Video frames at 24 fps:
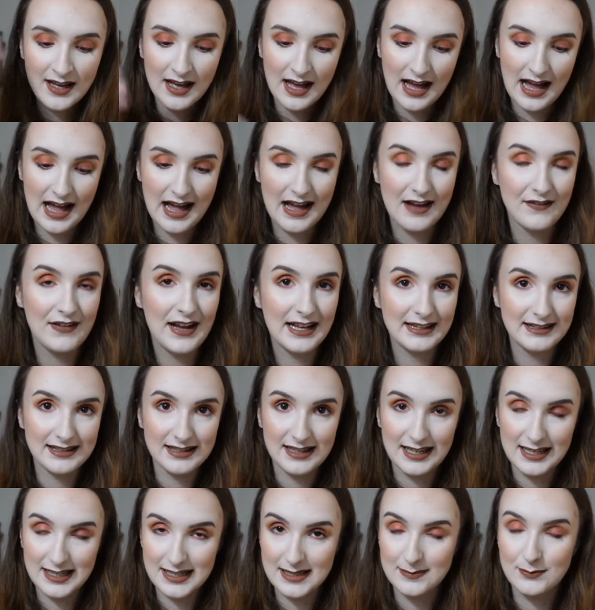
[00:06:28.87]
I have had to
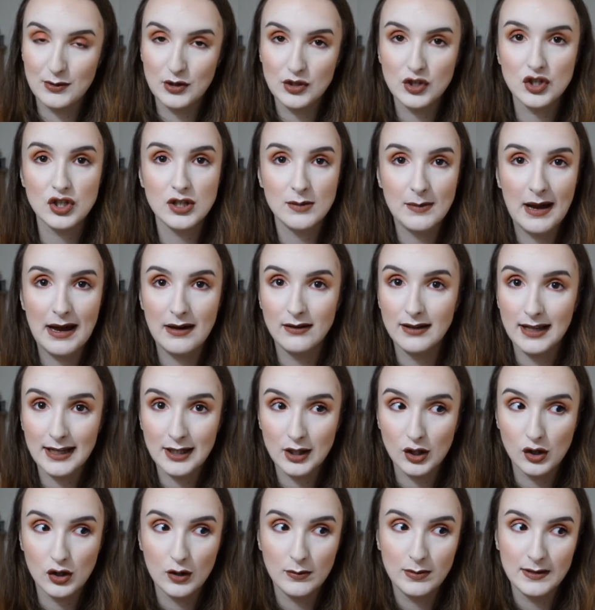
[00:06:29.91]
like sponge them out like
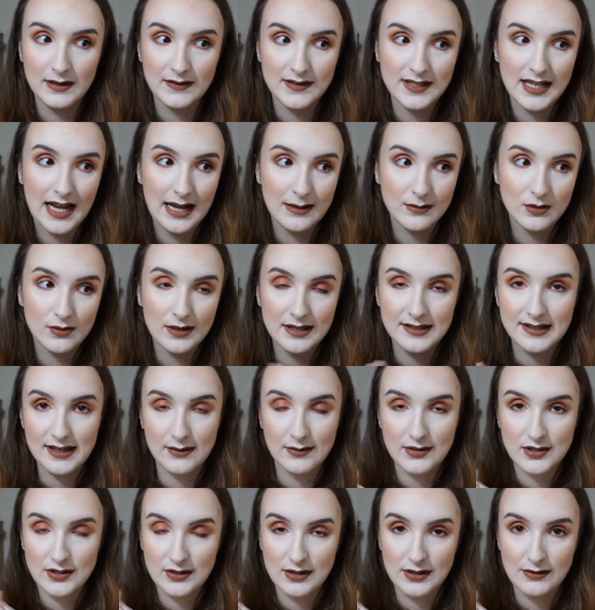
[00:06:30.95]
a couple of times whilst I
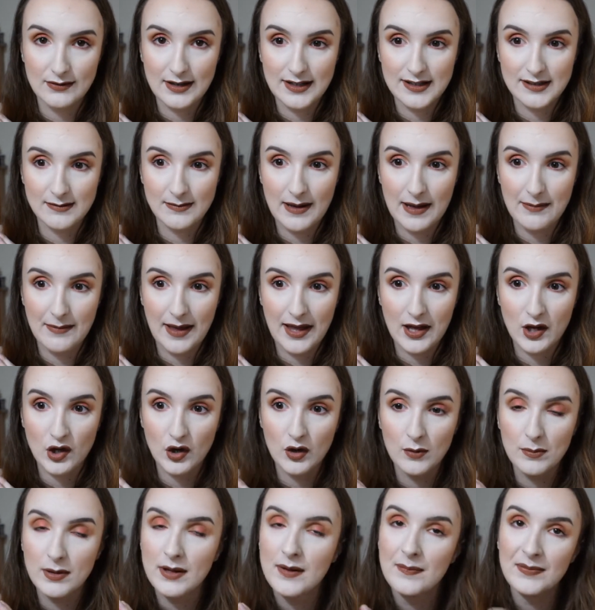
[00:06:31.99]
was doing the rest of my
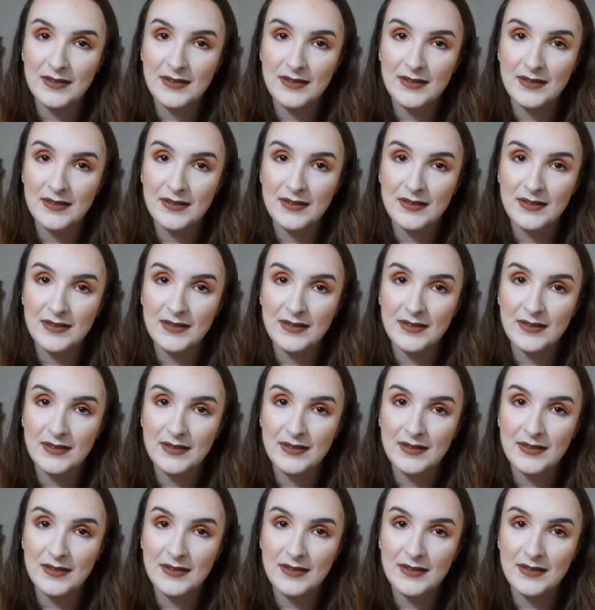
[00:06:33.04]
makeup.